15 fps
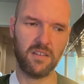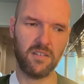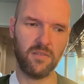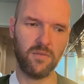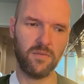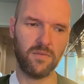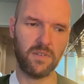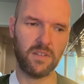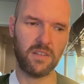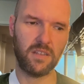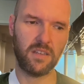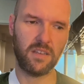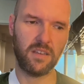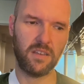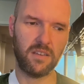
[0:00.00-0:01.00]

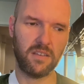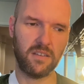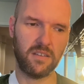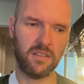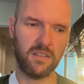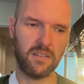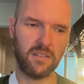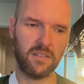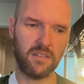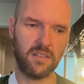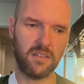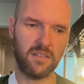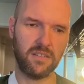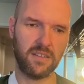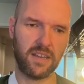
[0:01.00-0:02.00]
feeling
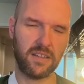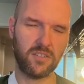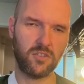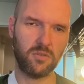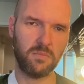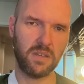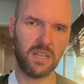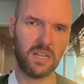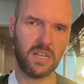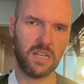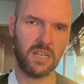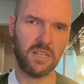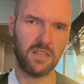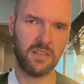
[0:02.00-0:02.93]
exacerbated